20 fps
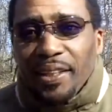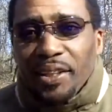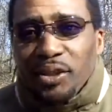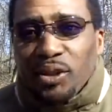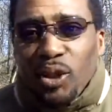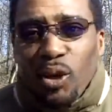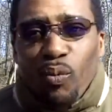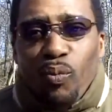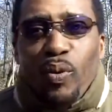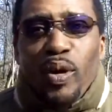
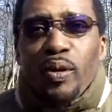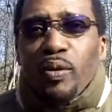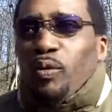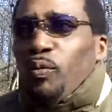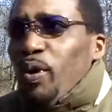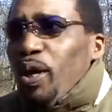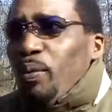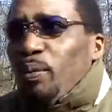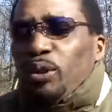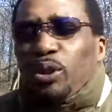So
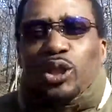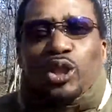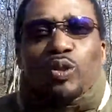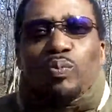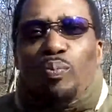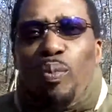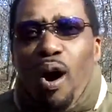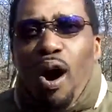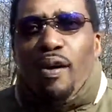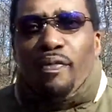we were just
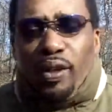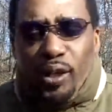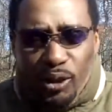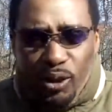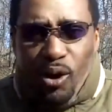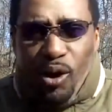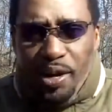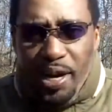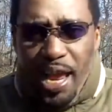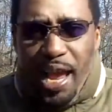
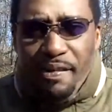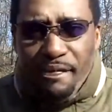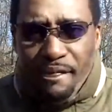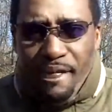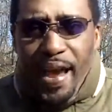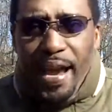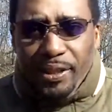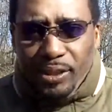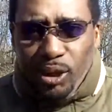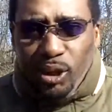marveling on that
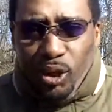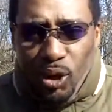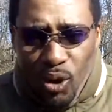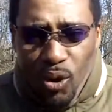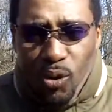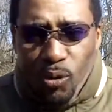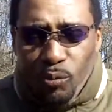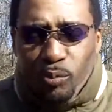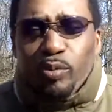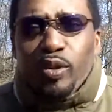fact
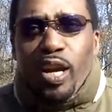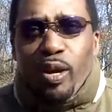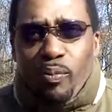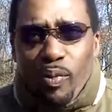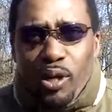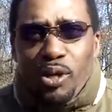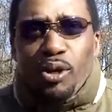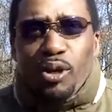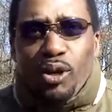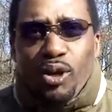alone, that
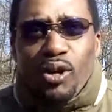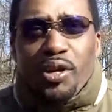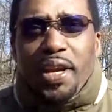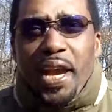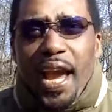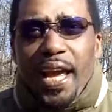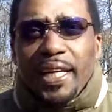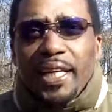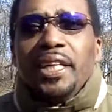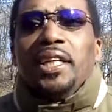when you
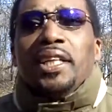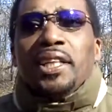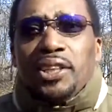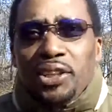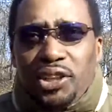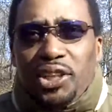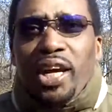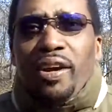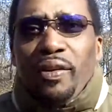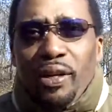look at it,
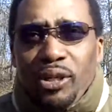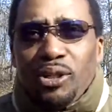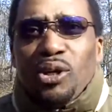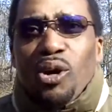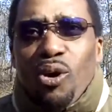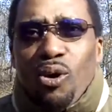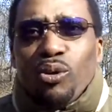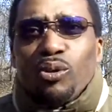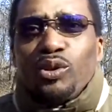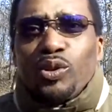Jerry
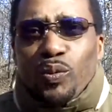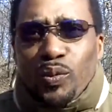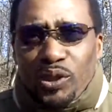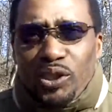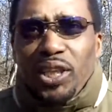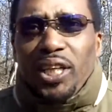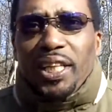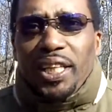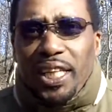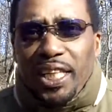Jones
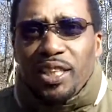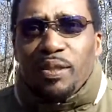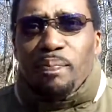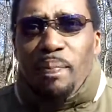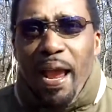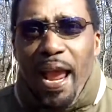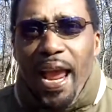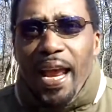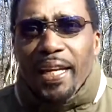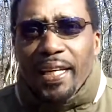was in his
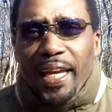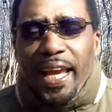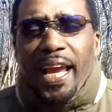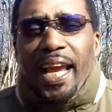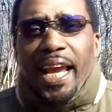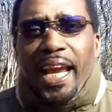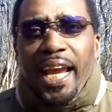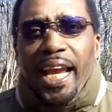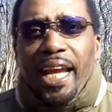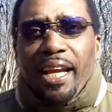man
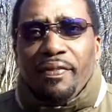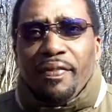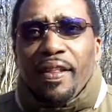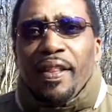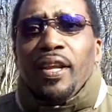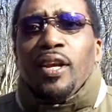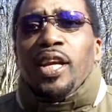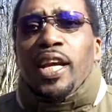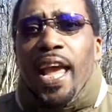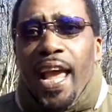cave
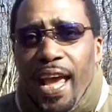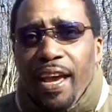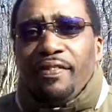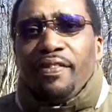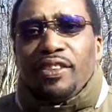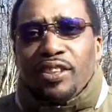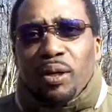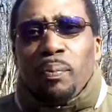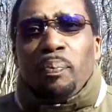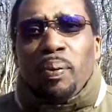
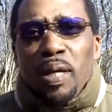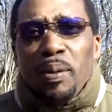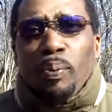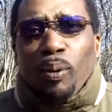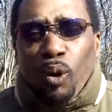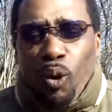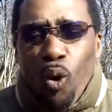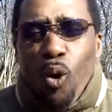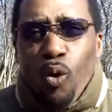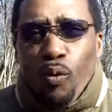having some
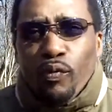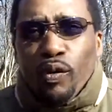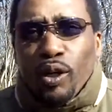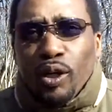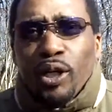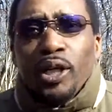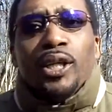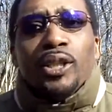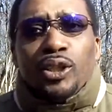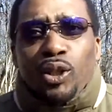people
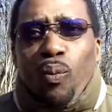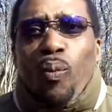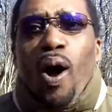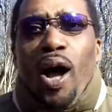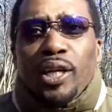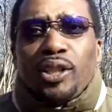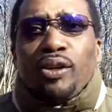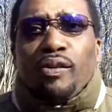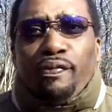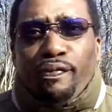over to
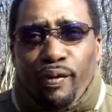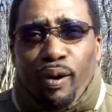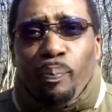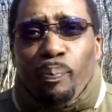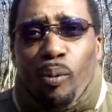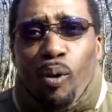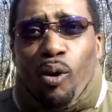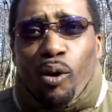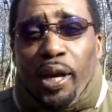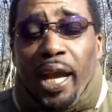watch a
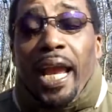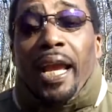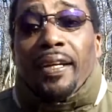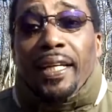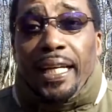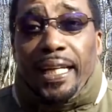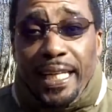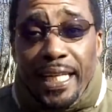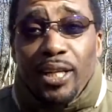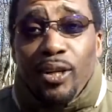football
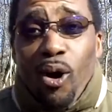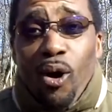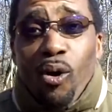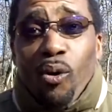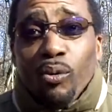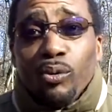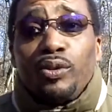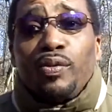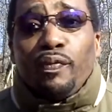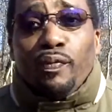game that he
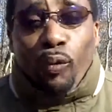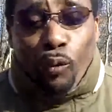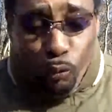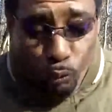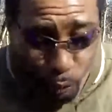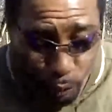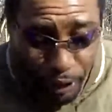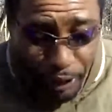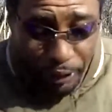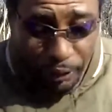owns for
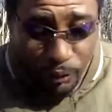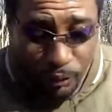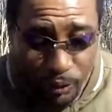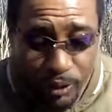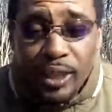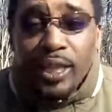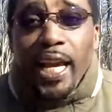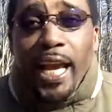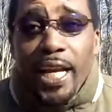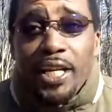real,
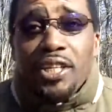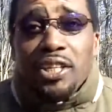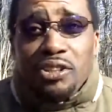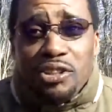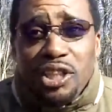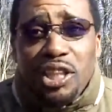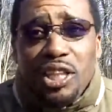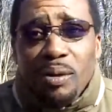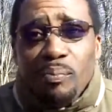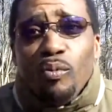and you
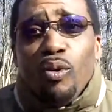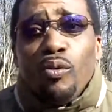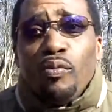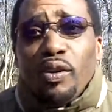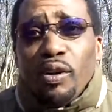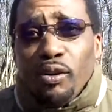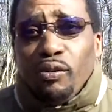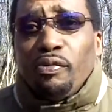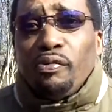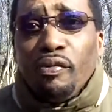see them
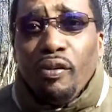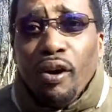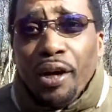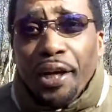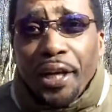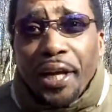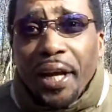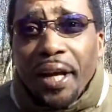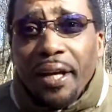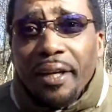moving in front
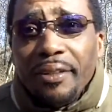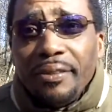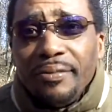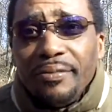of you.